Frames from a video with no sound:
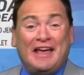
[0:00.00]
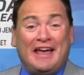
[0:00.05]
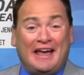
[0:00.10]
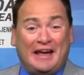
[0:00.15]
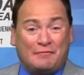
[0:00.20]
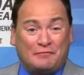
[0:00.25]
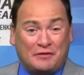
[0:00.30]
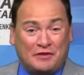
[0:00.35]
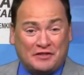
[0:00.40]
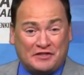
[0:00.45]

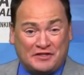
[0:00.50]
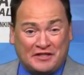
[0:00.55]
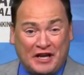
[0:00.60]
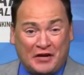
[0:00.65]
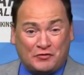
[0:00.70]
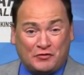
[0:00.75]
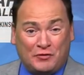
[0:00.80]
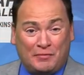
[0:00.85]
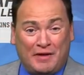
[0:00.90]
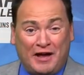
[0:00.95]
And for the
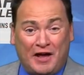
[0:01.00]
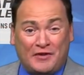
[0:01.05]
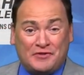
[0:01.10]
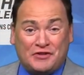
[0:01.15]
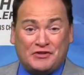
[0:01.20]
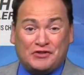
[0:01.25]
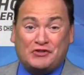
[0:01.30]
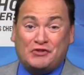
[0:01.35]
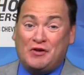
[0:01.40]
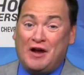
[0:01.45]
Central
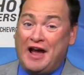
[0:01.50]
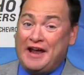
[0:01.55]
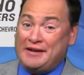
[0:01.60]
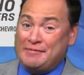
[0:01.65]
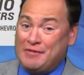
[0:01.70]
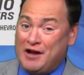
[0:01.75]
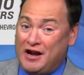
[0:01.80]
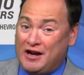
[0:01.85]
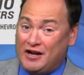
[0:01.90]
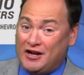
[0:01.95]
Mountains, dry
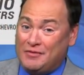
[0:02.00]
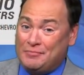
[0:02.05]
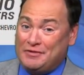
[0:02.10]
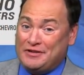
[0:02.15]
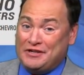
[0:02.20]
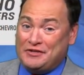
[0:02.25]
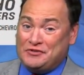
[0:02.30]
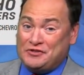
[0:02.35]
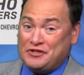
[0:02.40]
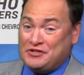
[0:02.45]
tomorrow,
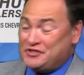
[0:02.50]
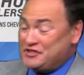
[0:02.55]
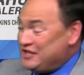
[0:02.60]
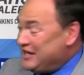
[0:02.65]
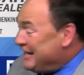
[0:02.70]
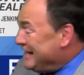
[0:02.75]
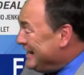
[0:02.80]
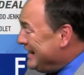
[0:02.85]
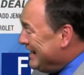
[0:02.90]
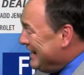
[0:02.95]
but as you can
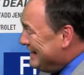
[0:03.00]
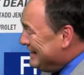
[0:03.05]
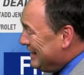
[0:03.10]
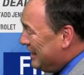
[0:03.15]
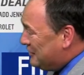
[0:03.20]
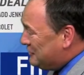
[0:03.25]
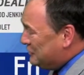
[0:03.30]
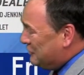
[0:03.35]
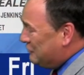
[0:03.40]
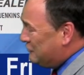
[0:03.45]
see,
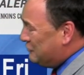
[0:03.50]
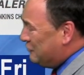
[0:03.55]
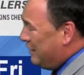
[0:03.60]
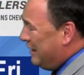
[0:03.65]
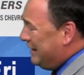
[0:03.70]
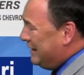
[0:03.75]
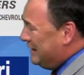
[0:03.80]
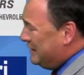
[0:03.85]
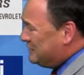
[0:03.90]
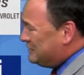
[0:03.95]
not so
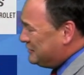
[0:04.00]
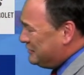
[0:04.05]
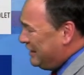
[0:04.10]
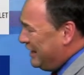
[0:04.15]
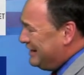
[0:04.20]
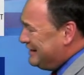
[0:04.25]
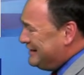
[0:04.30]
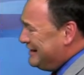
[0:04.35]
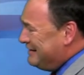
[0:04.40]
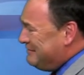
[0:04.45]
dry on
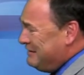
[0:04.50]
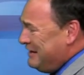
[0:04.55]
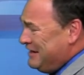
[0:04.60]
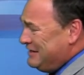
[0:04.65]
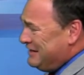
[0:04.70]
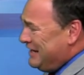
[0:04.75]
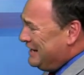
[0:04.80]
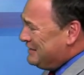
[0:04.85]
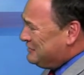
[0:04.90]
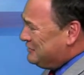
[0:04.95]
Sunday,
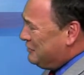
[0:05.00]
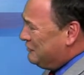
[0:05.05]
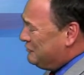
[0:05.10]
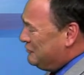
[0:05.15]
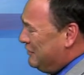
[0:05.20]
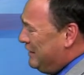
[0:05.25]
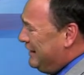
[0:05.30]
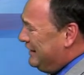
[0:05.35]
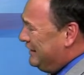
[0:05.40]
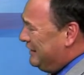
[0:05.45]
not so
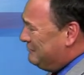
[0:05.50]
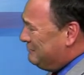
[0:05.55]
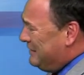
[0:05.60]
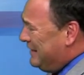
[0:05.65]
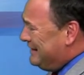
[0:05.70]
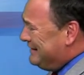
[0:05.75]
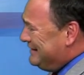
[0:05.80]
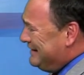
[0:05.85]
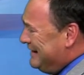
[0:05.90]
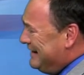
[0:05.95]
dry on
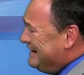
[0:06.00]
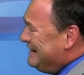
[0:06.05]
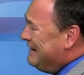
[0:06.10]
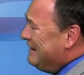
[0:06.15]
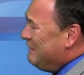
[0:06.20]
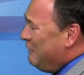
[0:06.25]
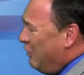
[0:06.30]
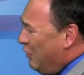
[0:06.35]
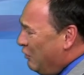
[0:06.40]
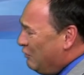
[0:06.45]
Monday,
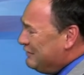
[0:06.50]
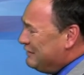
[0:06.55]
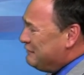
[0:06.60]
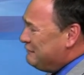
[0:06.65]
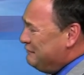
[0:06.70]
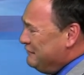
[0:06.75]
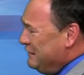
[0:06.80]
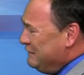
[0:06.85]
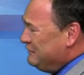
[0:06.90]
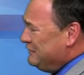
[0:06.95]
only
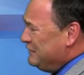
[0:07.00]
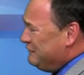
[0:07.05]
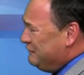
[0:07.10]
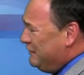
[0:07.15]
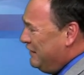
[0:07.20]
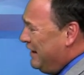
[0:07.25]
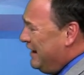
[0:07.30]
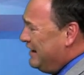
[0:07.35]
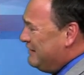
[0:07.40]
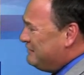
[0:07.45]

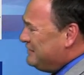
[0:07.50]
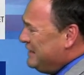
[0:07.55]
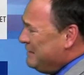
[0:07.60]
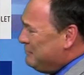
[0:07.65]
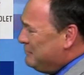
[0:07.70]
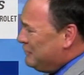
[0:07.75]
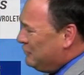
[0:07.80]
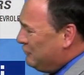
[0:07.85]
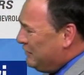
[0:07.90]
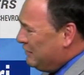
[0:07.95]
55,
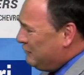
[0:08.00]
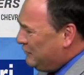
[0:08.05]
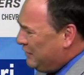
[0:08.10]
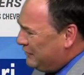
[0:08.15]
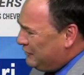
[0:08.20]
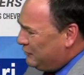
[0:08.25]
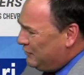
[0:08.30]
keeping the wet weather